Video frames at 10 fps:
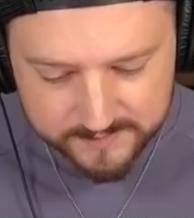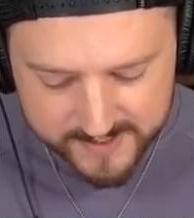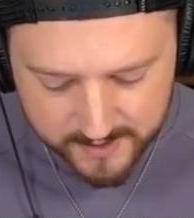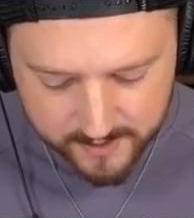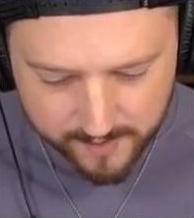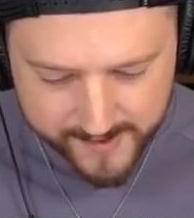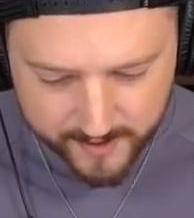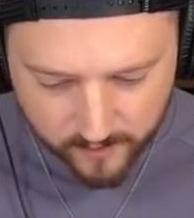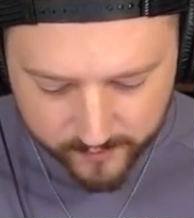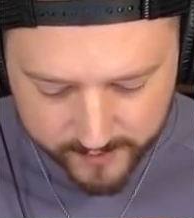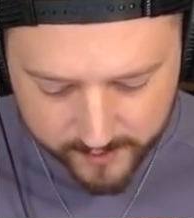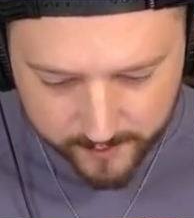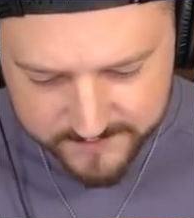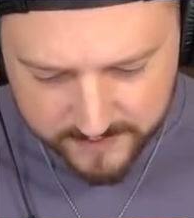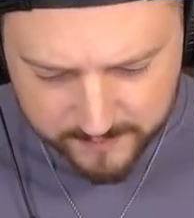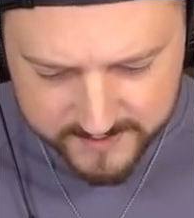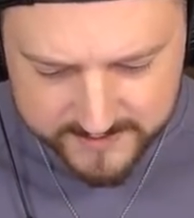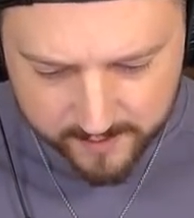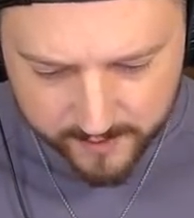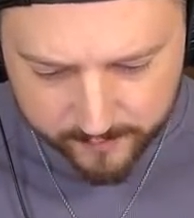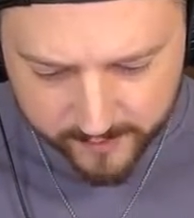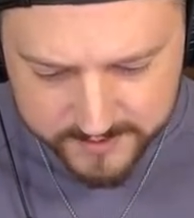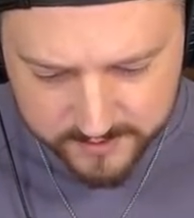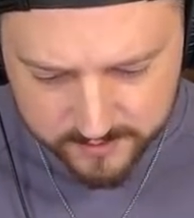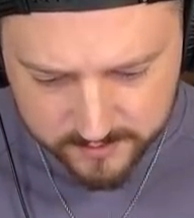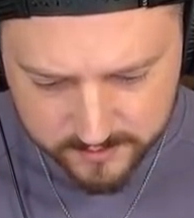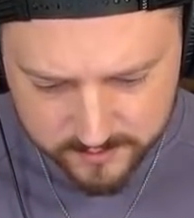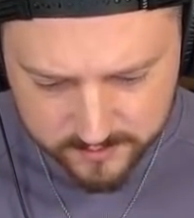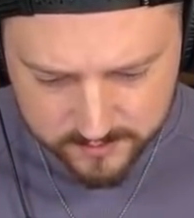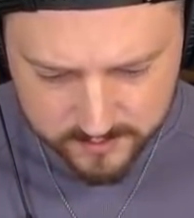make a comeback over here. Travel this down here, boys. Knocks that balloon